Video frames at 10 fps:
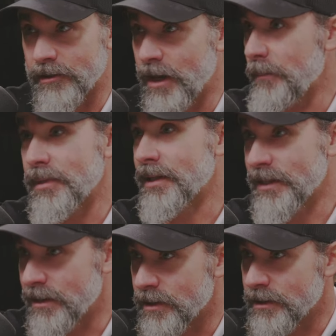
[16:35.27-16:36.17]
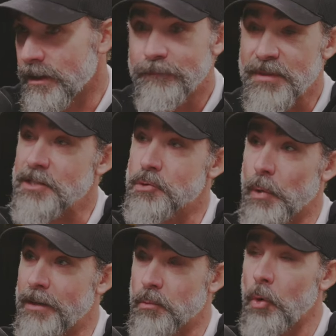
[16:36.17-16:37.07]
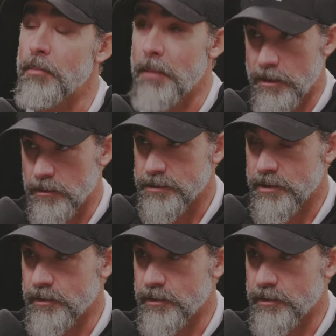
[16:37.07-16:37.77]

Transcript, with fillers: They're not being given these great role models.